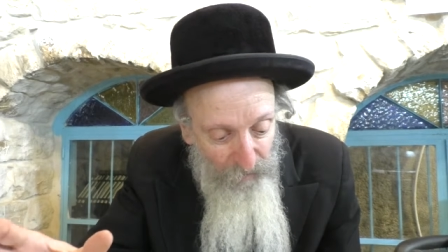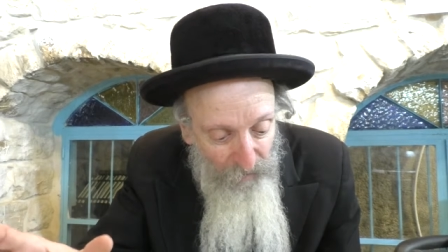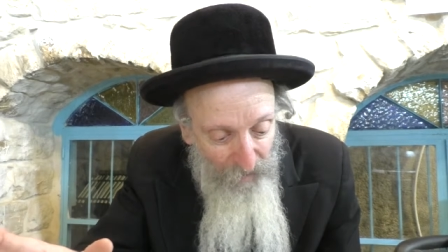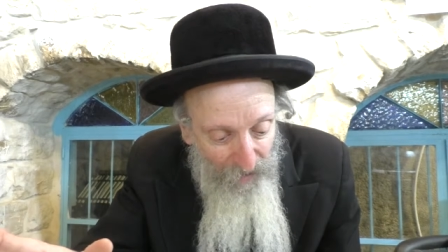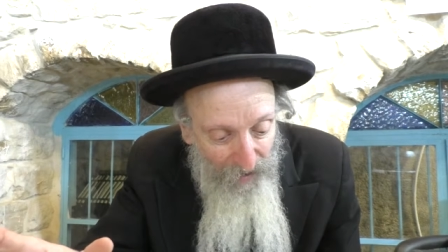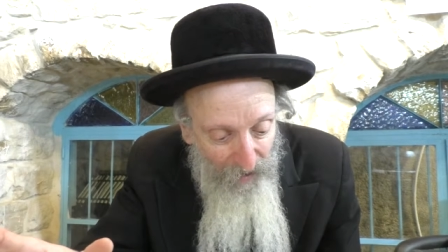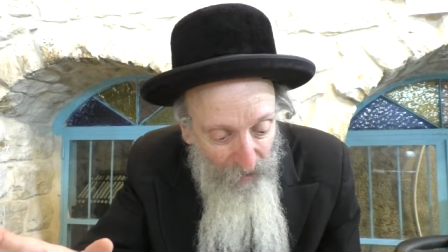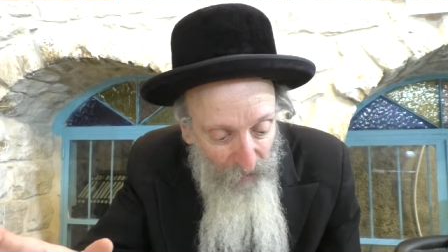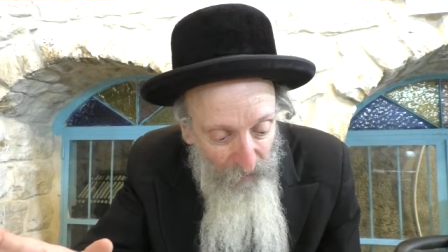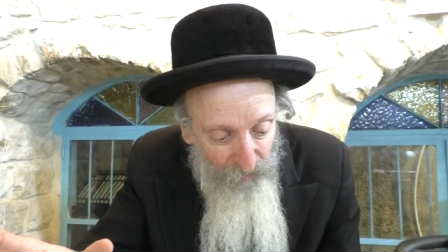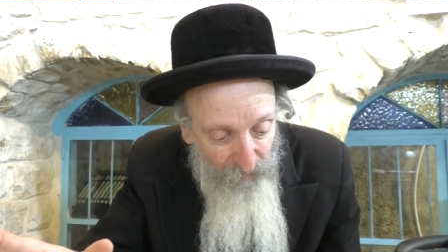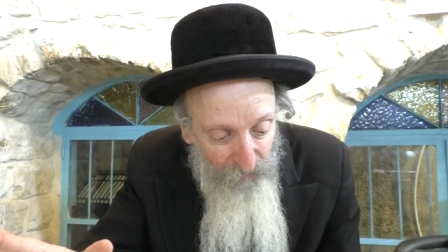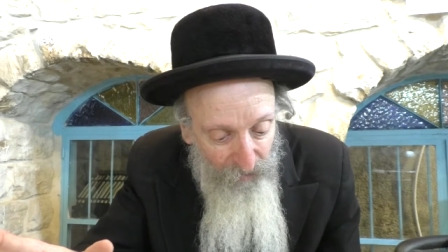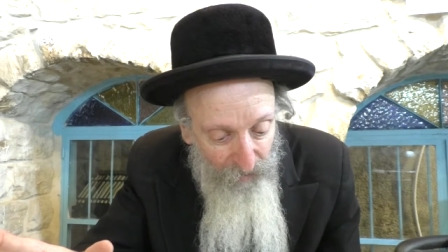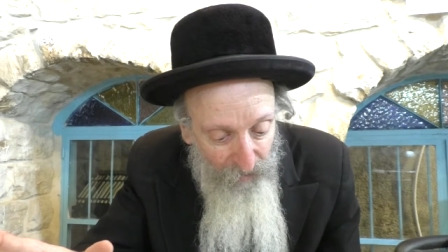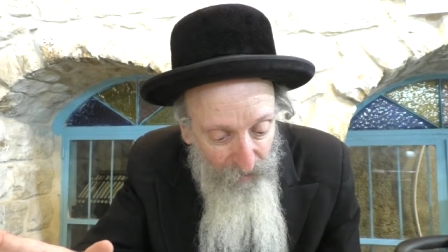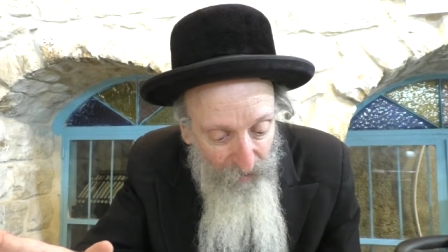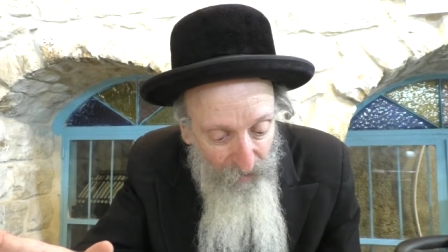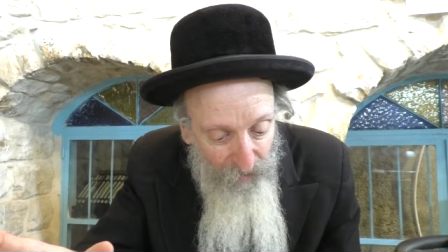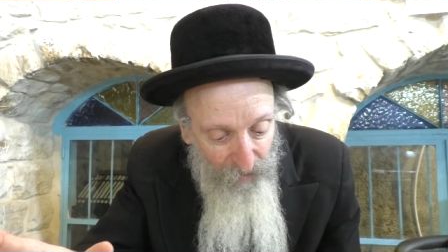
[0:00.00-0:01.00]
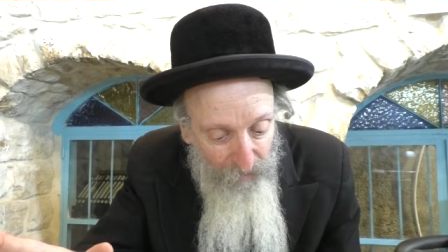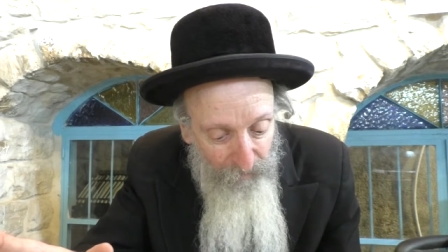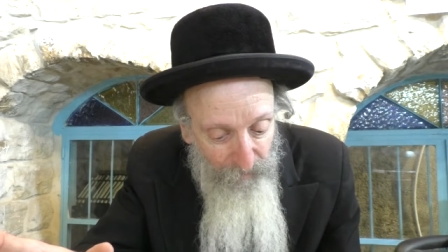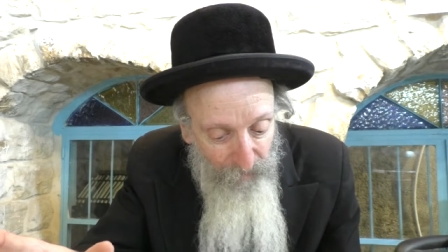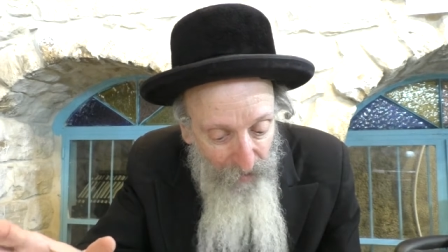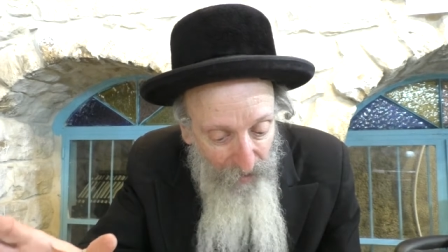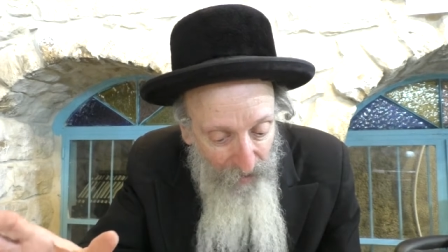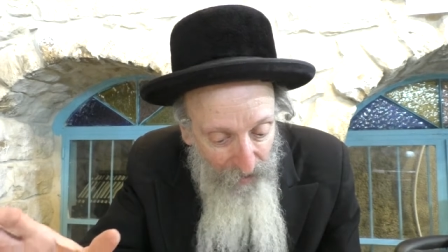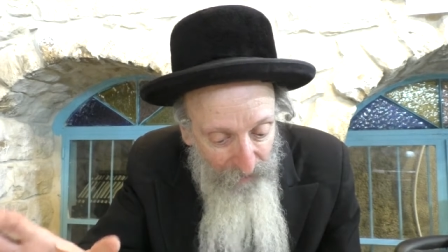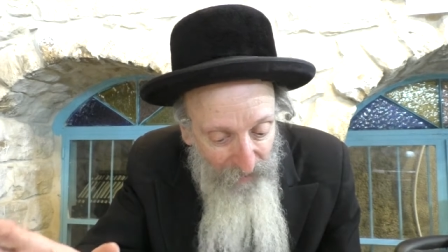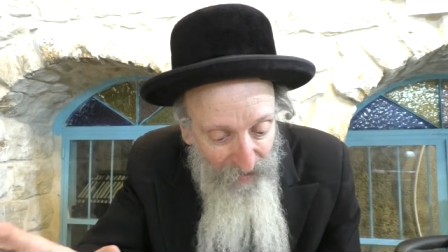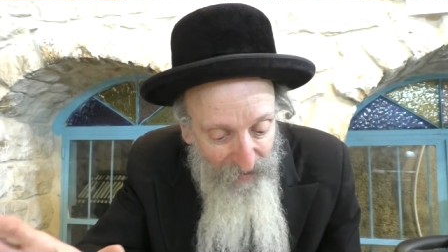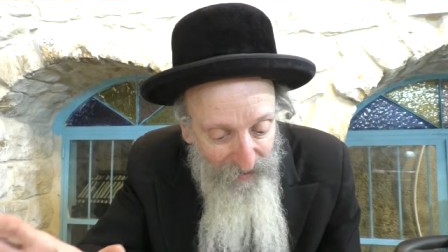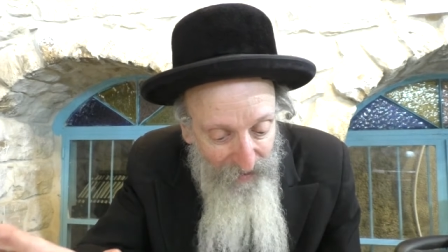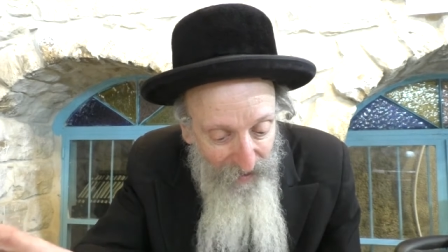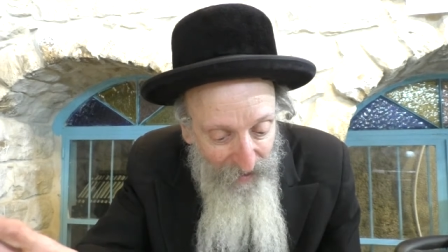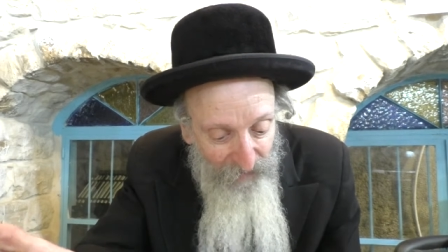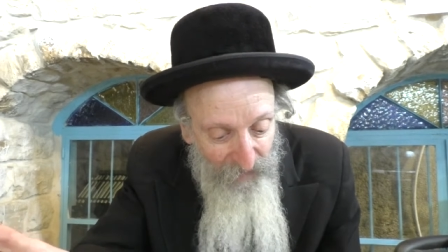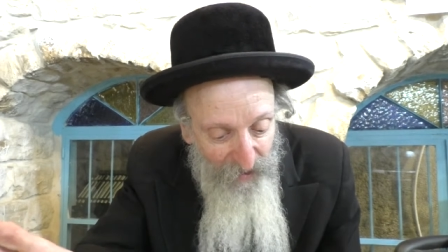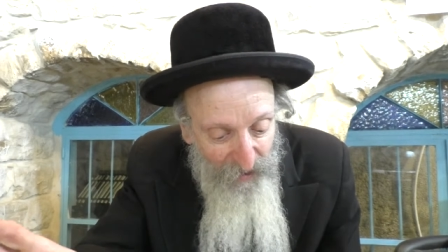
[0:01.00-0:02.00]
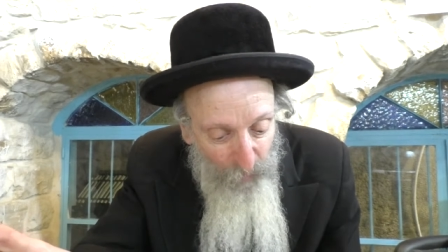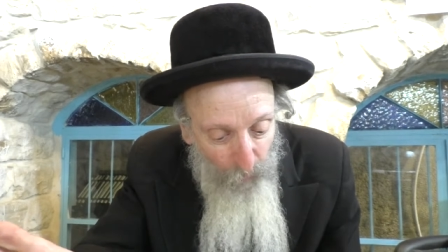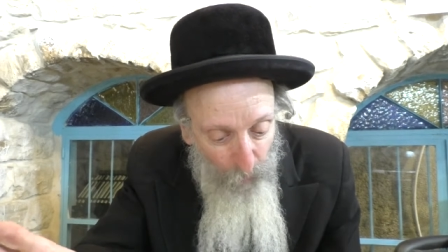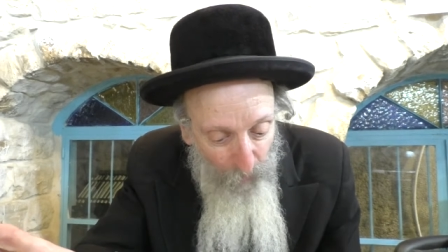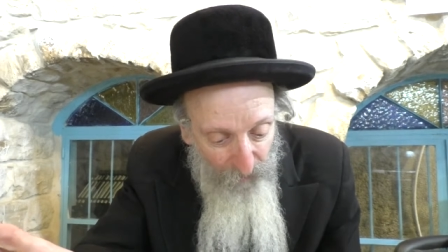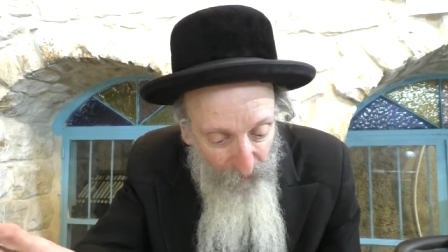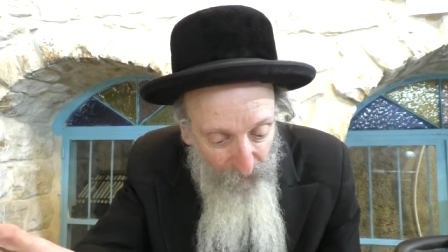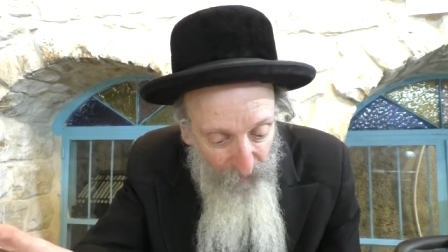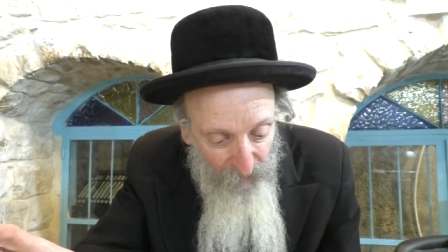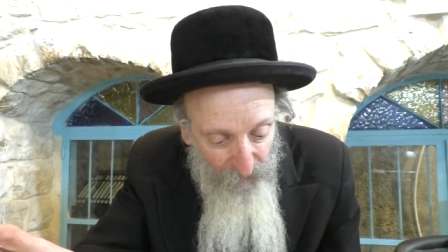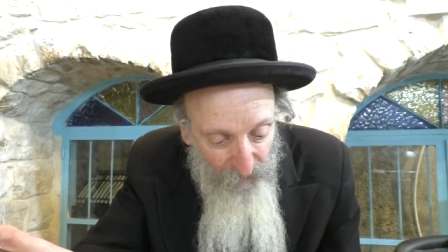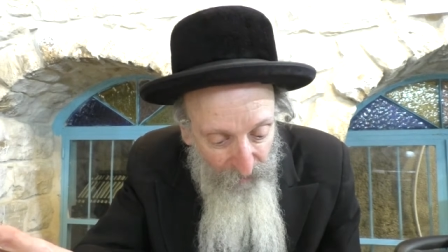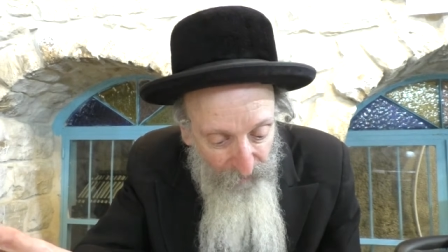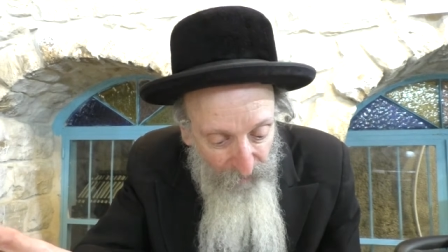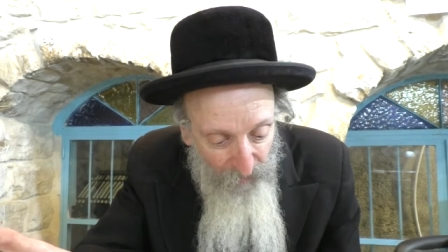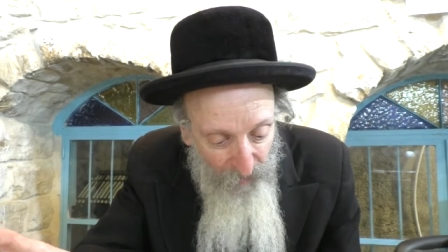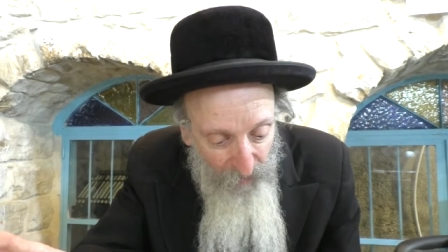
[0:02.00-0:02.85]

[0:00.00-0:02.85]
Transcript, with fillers: found in this, in this width.